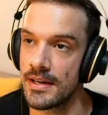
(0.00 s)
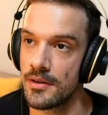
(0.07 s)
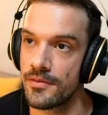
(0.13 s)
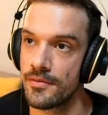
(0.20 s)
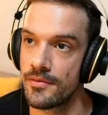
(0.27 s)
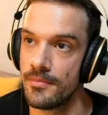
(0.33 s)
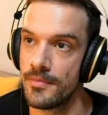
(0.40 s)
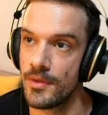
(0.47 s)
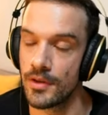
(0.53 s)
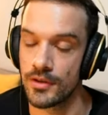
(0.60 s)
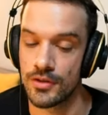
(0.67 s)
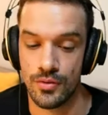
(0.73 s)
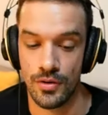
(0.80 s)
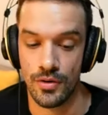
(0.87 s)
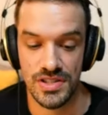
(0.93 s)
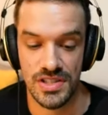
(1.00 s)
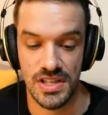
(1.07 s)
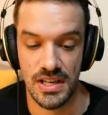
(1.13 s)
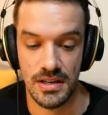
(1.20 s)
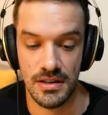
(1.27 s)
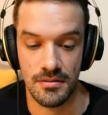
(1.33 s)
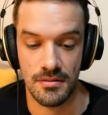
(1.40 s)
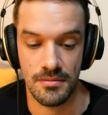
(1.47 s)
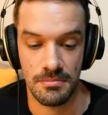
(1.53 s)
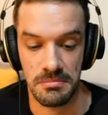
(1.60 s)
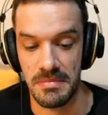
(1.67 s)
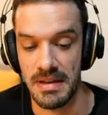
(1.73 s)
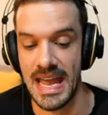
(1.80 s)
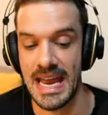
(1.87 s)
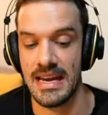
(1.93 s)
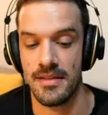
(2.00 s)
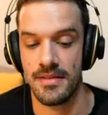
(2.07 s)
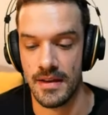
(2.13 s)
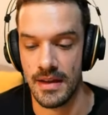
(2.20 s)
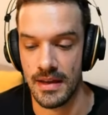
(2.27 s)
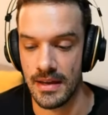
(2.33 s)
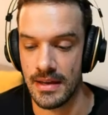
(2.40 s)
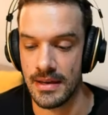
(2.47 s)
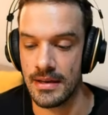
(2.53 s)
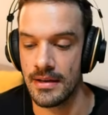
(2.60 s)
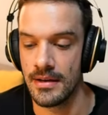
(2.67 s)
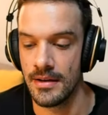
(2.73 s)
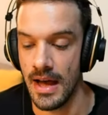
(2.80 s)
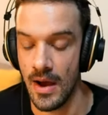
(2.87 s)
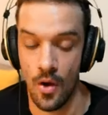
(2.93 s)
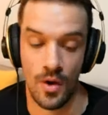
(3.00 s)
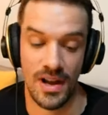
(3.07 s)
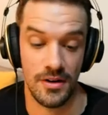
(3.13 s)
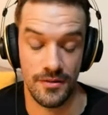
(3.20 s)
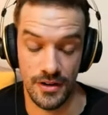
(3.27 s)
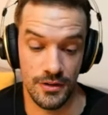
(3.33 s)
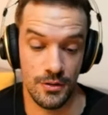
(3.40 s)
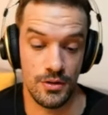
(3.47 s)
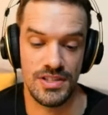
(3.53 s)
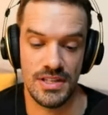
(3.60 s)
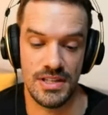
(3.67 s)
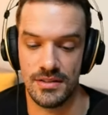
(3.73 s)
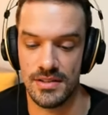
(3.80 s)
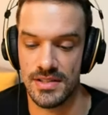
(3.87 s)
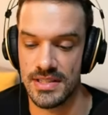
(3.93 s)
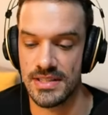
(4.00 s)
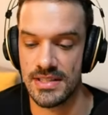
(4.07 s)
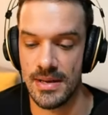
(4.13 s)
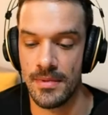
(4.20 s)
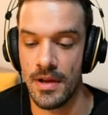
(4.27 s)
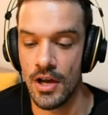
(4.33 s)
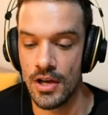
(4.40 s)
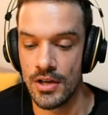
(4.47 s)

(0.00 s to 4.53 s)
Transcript: kind of not trusting anything or kind of understanding the system.